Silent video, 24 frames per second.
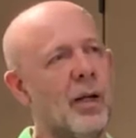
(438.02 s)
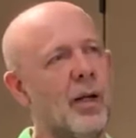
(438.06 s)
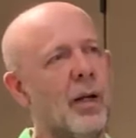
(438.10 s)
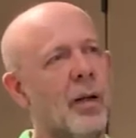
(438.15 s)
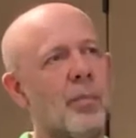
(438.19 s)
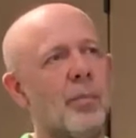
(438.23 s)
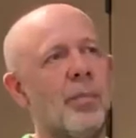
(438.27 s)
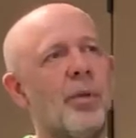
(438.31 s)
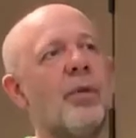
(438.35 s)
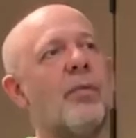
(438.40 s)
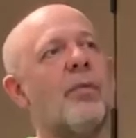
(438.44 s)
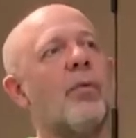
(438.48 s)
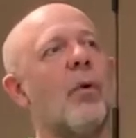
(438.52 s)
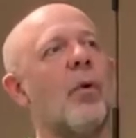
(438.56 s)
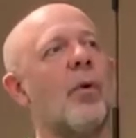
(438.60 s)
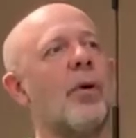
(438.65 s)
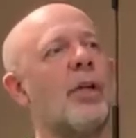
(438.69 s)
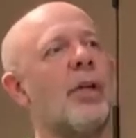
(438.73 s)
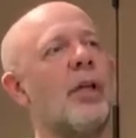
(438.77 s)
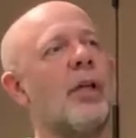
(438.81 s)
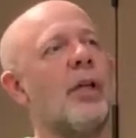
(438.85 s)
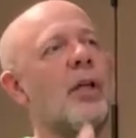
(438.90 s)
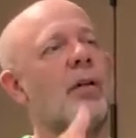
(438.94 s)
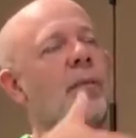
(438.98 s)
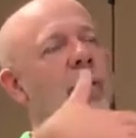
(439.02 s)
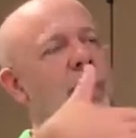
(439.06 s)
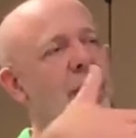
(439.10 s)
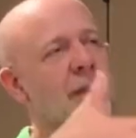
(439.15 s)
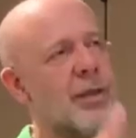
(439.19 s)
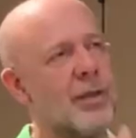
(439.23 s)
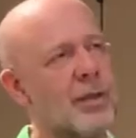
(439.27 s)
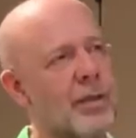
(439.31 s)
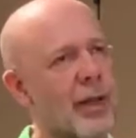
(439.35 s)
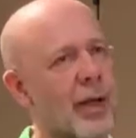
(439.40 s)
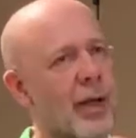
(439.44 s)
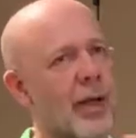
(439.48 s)
before he even
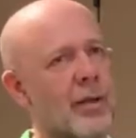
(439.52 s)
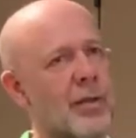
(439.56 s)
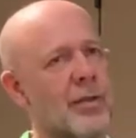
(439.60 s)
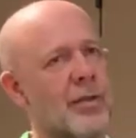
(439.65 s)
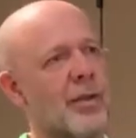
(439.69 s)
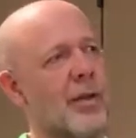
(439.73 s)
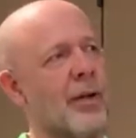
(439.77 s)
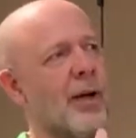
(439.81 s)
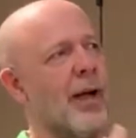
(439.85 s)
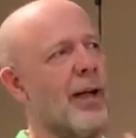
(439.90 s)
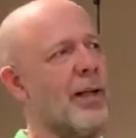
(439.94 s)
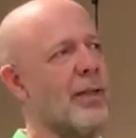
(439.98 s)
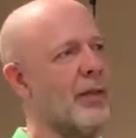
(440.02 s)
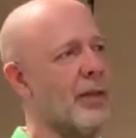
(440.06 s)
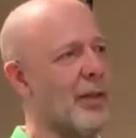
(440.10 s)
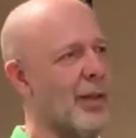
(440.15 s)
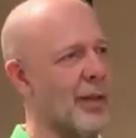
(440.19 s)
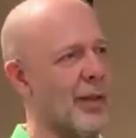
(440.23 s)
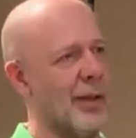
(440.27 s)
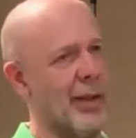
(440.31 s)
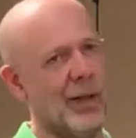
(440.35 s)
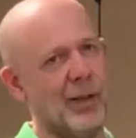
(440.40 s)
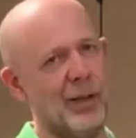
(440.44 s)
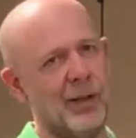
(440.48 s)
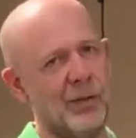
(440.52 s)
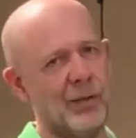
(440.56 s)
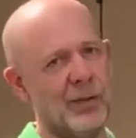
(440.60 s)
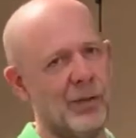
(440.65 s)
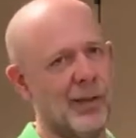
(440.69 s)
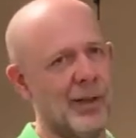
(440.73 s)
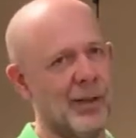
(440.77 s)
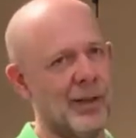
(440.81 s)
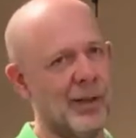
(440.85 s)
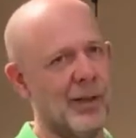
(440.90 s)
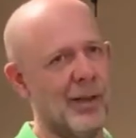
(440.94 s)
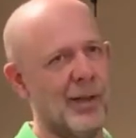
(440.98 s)
starts writing
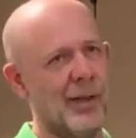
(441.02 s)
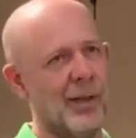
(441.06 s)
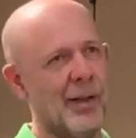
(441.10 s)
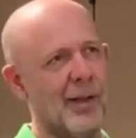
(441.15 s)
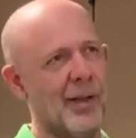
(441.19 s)
anything,